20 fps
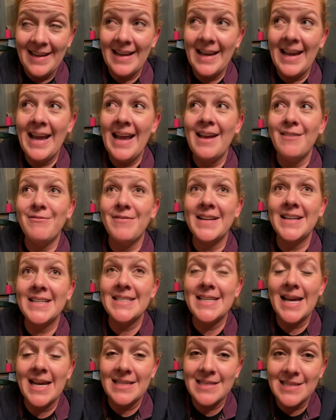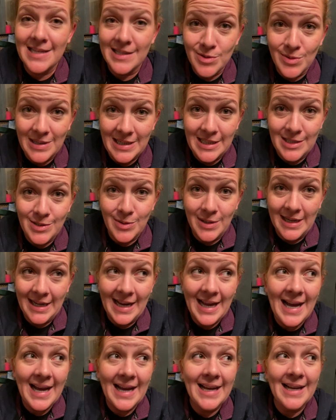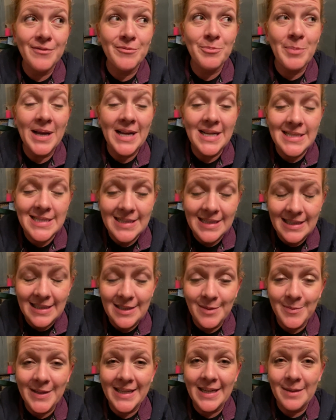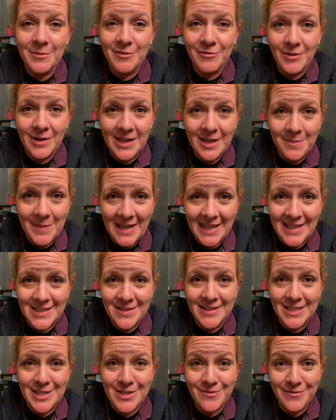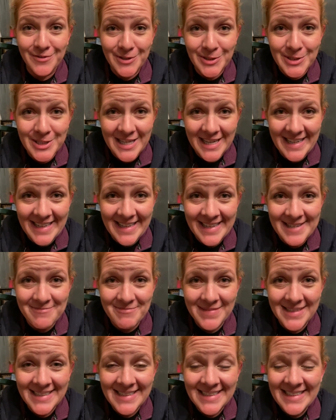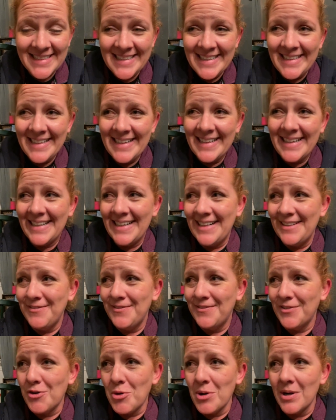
A fantastic 2020. I have basically become a freedom activist full-time. I've